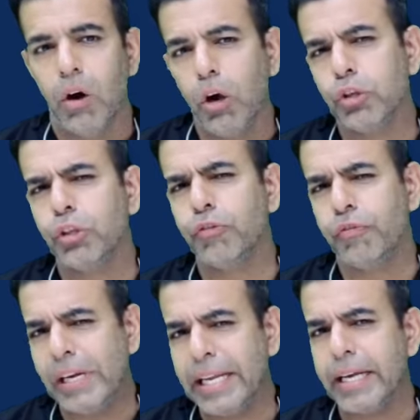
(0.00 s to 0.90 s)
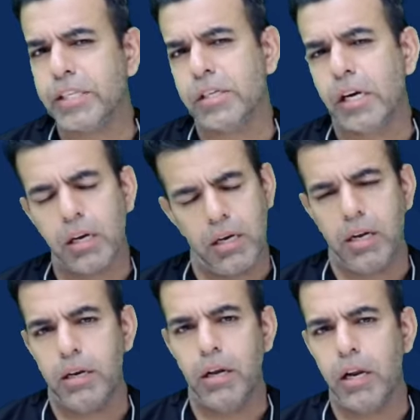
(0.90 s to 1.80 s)
Although the feeling is
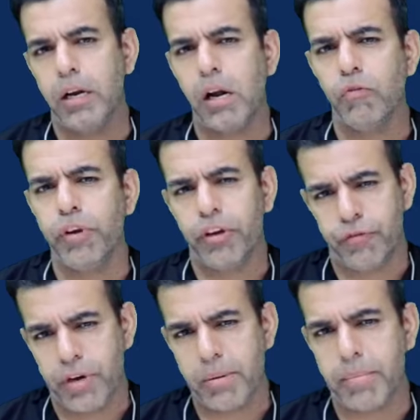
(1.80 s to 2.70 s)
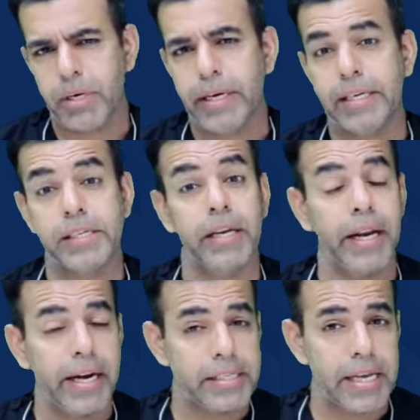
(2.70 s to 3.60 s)
a little weird one, but it is a
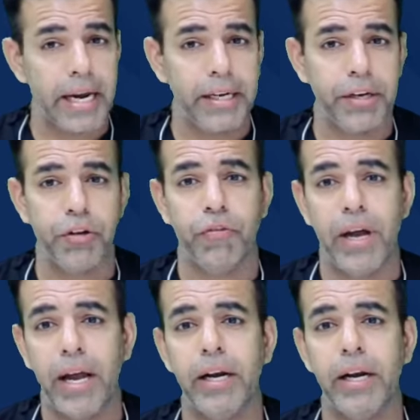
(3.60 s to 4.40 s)
great sign that you've